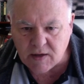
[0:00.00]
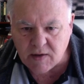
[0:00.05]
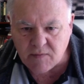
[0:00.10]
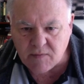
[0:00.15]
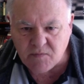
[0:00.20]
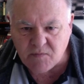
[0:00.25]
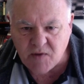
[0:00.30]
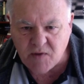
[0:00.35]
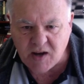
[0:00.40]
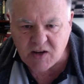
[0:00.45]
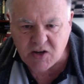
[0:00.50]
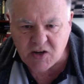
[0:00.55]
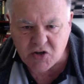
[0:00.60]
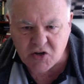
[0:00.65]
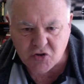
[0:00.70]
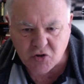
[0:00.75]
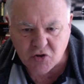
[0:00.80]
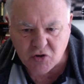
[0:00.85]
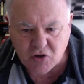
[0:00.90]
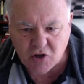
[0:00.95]
advantage
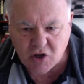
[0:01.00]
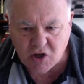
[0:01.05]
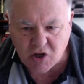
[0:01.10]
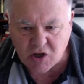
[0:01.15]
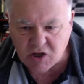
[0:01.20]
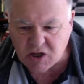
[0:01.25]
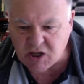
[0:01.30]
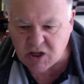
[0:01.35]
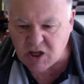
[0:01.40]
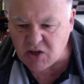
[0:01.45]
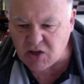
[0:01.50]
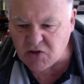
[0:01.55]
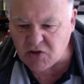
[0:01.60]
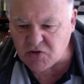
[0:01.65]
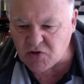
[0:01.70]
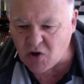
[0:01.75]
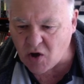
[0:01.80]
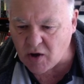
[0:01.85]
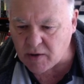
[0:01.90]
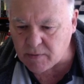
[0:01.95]
on the king
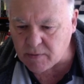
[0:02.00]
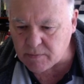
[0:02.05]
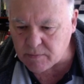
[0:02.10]
side.